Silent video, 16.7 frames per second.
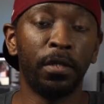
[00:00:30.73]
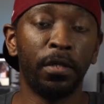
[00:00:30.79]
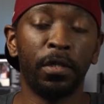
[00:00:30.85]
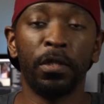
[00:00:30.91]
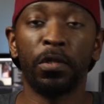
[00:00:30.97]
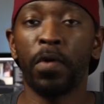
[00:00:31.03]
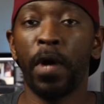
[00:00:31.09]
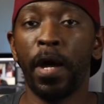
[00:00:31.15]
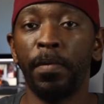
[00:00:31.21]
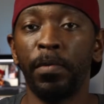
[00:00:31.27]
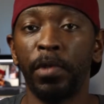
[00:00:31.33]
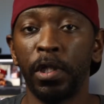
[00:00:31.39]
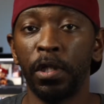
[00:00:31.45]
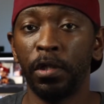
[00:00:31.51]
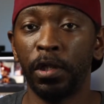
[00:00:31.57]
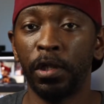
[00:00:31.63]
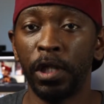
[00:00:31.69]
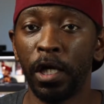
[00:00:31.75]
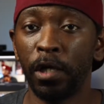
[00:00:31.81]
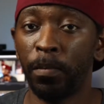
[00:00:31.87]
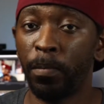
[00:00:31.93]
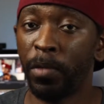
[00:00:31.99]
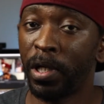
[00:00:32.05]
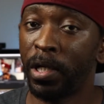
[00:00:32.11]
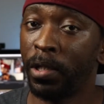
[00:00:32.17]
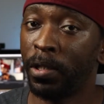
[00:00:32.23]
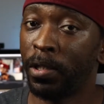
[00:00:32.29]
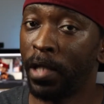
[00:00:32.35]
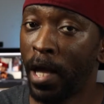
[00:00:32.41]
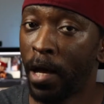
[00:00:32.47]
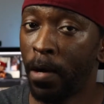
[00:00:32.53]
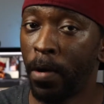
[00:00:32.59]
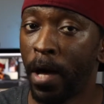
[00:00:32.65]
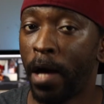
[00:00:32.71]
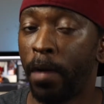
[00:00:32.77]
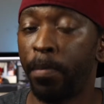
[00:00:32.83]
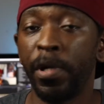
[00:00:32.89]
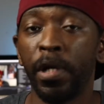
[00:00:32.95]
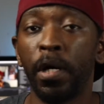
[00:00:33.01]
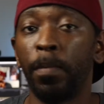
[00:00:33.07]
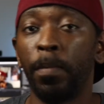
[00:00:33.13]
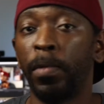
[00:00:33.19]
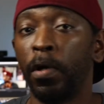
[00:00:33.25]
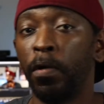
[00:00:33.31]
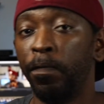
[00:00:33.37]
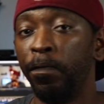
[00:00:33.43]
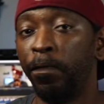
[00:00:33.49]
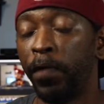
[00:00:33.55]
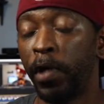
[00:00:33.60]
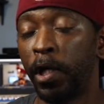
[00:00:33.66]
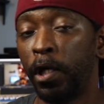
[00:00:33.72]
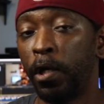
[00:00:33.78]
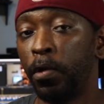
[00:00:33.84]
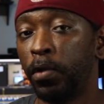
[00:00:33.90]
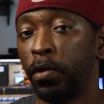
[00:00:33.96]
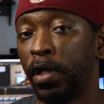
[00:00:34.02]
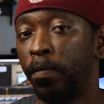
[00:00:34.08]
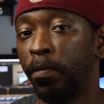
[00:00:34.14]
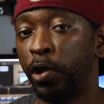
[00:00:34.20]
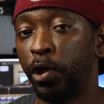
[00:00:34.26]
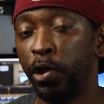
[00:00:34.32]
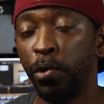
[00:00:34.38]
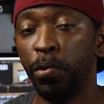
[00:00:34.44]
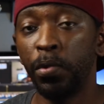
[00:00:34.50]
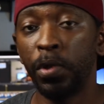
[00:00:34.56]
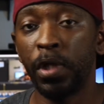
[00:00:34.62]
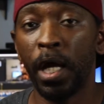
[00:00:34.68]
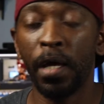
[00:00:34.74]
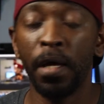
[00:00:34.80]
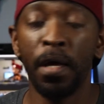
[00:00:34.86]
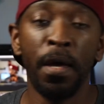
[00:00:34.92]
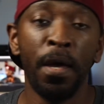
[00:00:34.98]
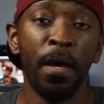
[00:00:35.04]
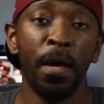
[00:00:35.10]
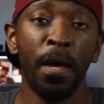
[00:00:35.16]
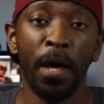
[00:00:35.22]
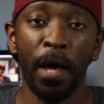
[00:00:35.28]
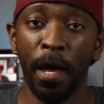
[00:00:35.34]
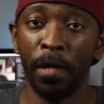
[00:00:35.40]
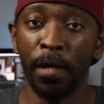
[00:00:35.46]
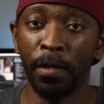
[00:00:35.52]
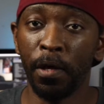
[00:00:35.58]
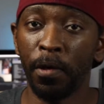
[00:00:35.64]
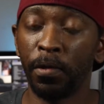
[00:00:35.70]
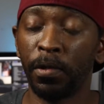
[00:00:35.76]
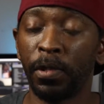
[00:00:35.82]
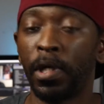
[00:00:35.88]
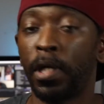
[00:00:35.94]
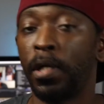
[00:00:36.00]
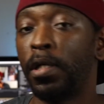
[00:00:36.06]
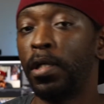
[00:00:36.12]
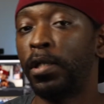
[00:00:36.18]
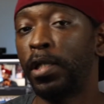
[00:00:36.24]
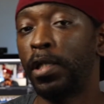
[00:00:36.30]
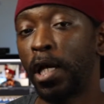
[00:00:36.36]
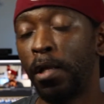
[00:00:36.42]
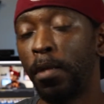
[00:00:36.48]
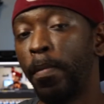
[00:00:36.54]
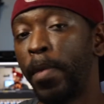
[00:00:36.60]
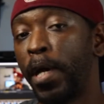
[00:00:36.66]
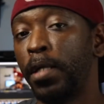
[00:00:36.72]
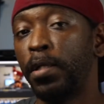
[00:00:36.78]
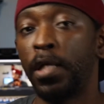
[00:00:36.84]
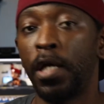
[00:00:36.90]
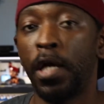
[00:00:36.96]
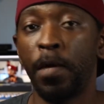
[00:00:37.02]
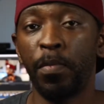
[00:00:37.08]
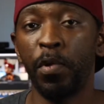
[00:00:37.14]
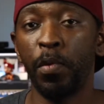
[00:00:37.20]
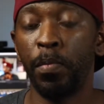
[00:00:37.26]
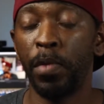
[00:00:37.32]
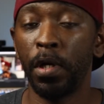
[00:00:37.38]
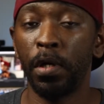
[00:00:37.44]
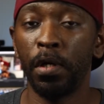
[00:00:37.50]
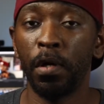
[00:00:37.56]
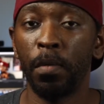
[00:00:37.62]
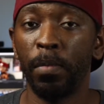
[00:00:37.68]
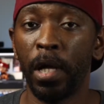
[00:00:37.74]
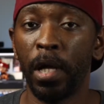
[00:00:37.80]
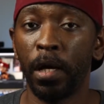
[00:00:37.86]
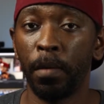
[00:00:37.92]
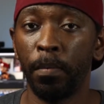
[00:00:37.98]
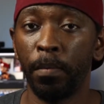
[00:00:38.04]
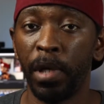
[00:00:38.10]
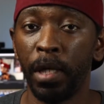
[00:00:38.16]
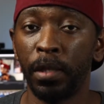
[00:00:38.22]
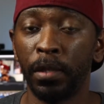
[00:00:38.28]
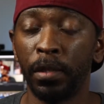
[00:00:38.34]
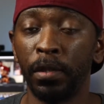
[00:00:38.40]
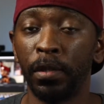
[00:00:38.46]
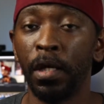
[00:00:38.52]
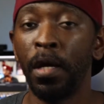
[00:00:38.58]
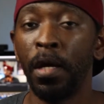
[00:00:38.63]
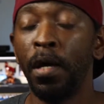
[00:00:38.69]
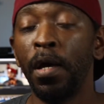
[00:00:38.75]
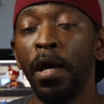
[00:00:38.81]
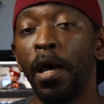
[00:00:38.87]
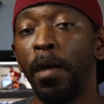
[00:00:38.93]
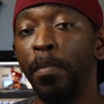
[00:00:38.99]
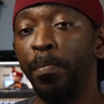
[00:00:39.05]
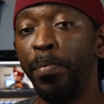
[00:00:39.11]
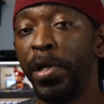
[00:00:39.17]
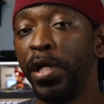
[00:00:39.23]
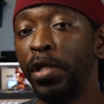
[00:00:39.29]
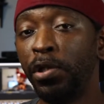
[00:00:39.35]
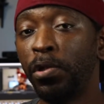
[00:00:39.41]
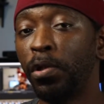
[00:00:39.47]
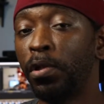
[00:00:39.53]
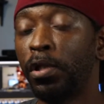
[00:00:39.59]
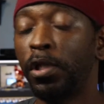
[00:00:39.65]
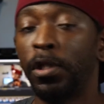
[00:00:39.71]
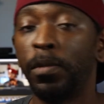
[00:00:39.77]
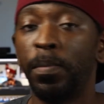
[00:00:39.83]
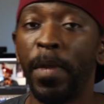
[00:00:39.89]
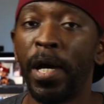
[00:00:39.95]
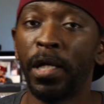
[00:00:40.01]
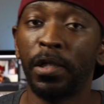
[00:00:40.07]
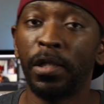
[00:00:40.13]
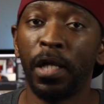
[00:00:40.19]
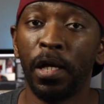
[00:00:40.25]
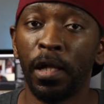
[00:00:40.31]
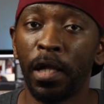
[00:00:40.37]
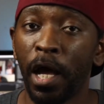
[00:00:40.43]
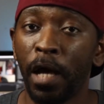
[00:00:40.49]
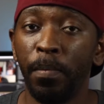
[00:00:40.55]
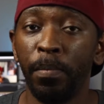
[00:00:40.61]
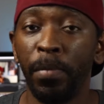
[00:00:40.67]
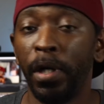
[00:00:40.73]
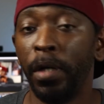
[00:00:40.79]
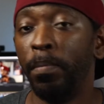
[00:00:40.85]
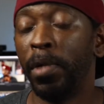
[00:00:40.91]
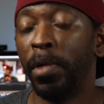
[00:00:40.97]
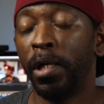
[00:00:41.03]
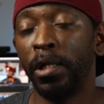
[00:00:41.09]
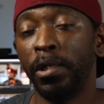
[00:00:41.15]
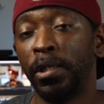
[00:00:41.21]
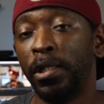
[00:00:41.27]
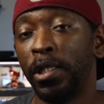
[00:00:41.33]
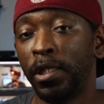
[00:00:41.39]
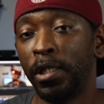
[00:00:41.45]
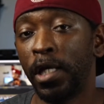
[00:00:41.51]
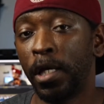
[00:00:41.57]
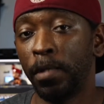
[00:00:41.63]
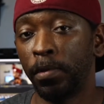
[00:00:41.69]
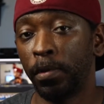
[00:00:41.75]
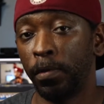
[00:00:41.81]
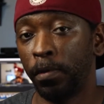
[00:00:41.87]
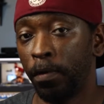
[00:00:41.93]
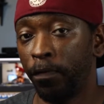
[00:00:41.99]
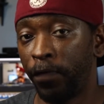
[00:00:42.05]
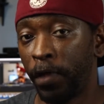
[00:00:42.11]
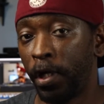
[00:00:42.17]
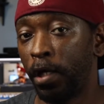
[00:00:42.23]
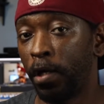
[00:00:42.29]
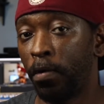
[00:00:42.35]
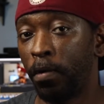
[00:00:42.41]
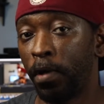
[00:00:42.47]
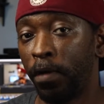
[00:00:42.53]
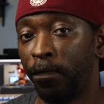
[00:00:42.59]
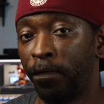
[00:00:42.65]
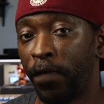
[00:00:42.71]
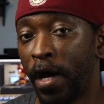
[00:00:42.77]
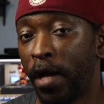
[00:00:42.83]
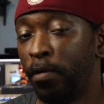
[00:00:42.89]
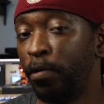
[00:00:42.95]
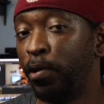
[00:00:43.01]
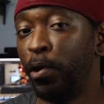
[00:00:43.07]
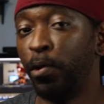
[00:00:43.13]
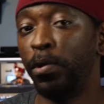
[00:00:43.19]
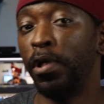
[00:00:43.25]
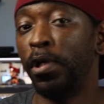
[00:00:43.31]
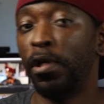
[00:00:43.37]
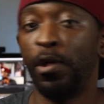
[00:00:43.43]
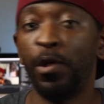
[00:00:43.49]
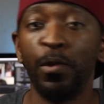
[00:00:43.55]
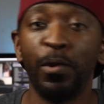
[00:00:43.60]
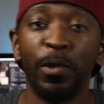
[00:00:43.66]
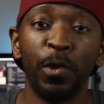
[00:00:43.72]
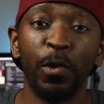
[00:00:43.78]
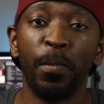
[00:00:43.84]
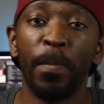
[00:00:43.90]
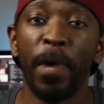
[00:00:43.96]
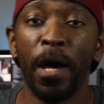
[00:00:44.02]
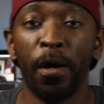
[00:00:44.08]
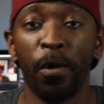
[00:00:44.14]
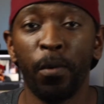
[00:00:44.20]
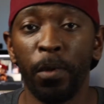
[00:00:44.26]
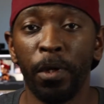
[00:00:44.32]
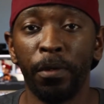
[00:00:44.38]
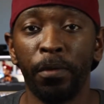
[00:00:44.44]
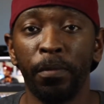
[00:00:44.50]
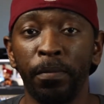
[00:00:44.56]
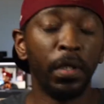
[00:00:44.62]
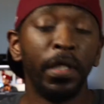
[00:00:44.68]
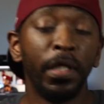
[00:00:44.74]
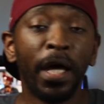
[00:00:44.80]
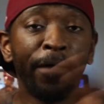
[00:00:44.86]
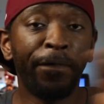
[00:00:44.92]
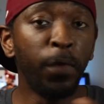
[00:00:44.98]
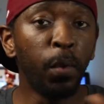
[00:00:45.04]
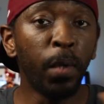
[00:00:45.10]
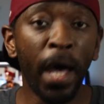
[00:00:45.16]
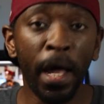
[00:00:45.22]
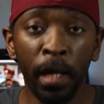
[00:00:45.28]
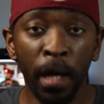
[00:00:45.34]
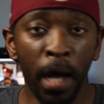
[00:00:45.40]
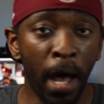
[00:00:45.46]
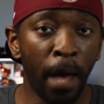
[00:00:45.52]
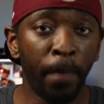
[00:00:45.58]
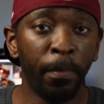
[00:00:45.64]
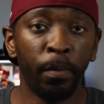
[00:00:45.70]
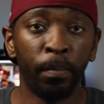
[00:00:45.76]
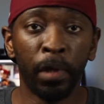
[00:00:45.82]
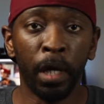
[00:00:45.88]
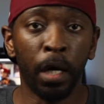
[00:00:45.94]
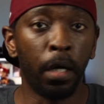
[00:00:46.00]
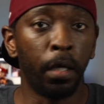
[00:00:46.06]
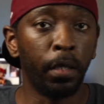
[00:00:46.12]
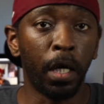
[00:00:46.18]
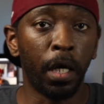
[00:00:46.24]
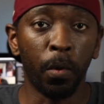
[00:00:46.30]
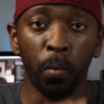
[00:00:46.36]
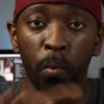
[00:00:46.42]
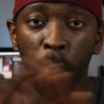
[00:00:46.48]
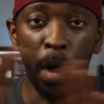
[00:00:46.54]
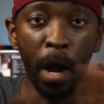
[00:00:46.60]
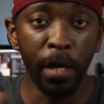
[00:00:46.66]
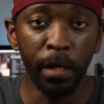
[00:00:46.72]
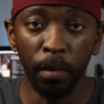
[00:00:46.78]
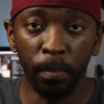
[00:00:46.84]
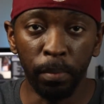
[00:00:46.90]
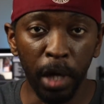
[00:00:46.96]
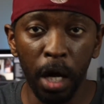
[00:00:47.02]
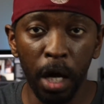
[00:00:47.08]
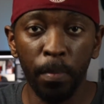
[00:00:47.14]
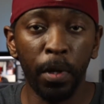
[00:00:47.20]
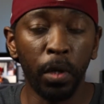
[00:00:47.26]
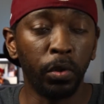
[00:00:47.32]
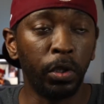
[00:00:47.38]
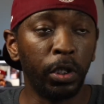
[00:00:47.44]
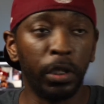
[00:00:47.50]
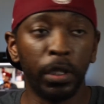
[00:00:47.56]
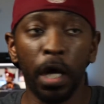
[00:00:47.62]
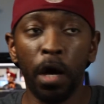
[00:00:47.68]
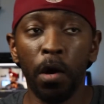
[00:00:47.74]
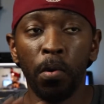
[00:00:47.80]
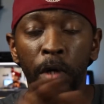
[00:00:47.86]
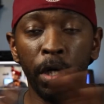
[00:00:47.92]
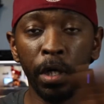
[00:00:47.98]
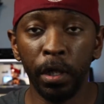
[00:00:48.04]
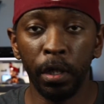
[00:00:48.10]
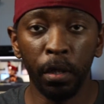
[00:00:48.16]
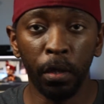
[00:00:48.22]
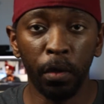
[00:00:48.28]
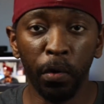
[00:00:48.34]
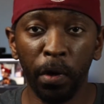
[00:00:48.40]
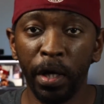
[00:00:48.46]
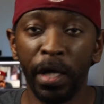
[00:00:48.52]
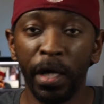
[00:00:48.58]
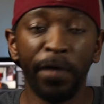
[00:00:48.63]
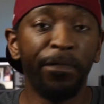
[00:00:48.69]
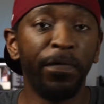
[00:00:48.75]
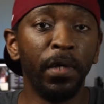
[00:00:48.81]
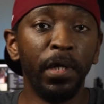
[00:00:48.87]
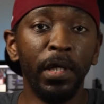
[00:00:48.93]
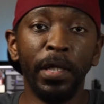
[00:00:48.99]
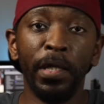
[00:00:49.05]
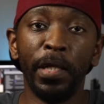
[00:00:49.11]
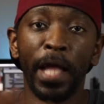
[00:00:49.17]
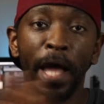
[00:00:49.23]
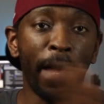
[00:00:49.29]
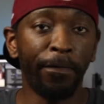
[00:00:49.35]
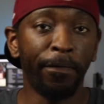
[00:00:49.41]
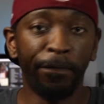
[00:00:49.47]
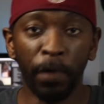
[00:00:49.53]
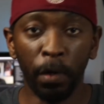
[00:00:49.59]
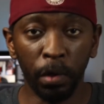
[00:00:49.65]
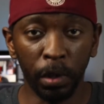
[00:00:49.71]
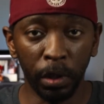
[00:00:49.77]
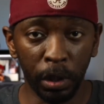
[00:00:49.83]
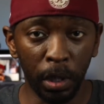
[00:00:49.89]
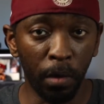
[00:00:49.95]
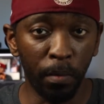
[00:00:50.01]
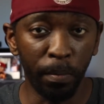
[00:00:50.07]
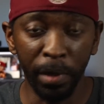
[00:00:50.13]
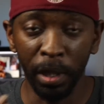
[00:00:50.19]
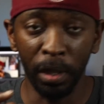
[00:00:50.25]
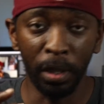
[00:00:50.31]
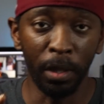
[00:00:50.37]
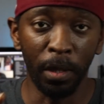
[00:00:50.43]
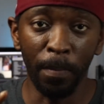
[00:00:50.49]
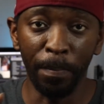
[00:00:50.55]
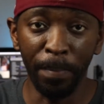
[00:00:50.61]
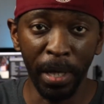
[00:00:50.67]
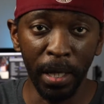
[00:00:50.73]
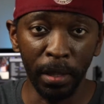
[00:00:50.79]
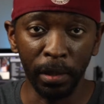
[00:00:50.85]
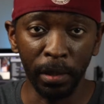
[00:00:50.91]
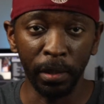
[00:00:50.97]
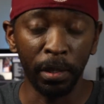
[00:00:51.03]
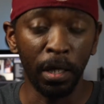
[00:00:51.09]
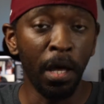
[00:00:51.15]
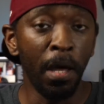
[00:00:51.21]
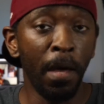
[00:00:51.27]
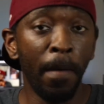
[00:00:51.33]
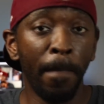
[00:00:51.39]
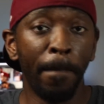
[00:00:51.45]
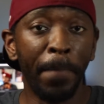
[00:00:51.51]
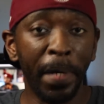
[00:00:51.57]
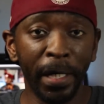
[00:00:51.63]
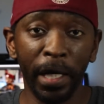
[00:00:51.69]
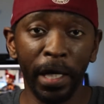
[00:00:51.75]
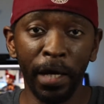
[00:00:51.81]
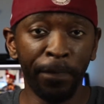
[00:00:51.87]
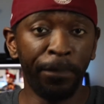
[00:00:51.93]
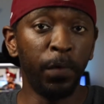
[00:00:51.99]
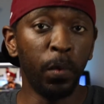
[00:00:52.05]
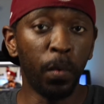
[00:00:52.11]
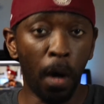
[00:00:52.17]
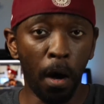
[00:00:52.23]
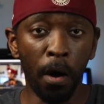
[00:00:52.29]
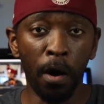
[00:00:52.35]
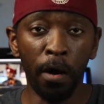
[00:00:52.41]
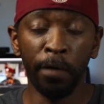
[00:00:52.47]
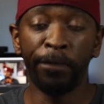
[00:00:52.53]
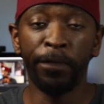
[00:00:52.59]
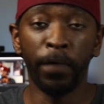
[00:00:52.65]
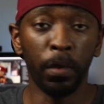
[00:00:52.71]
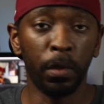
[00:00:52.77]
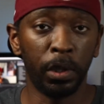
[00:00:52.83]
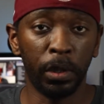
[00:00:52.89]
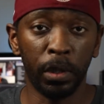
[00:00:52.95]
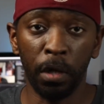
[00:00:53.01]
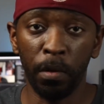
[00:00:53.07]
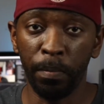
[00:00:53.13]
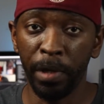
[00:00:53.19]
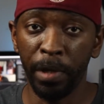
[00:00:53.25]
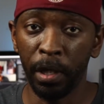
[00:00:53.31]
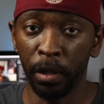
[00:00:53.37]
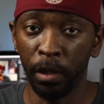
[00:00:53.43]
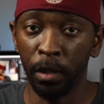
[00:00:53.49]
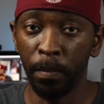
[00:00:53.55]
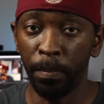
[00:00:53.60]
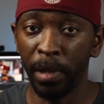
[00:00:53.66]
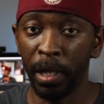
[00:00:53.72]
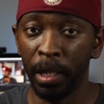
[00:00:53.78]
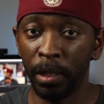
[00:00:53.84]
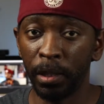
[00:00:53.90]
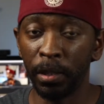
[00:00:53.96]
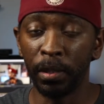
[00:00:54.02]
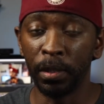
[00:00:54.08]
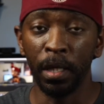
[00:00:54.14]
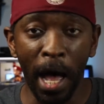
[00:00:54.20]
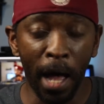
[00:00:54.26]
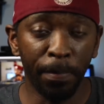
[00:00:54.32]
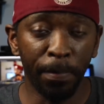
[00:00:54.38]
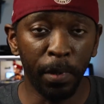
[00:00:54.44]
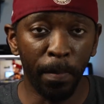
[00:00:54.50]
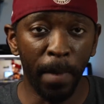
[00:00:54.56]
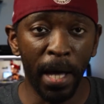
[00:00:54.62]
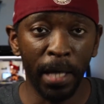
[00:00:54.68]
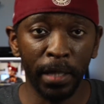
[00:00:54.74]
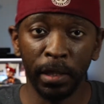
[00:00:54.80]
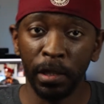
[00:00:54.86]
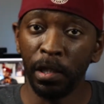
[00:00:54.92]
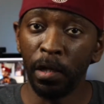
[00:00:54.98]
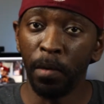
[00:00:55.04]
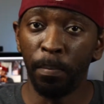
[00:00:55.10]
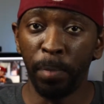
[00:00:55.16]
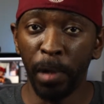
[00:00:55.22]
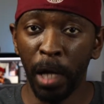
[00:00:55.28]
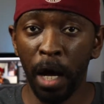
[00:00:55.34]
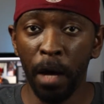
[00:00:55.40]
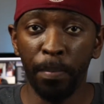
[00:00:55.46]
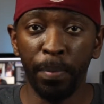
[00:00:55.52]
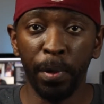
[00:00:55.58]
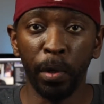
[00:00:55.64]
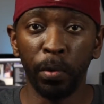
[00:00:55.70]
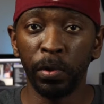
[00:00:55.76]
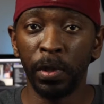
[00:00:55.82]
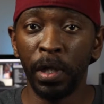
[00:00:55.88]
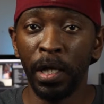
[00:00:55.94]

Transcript: subscribing to the channel, because now I'll be uploading videos every Tuesday and Thursday that's tailor-made to help you build your blogging business. And be sure to smash that like button, because this helps the video get found due to the YouTube algorithm. Now, if you got a hobby blog, now writing the blog post is all good and great if you're not focused on building the business. But if you are focused on building the business, optimizing your blog post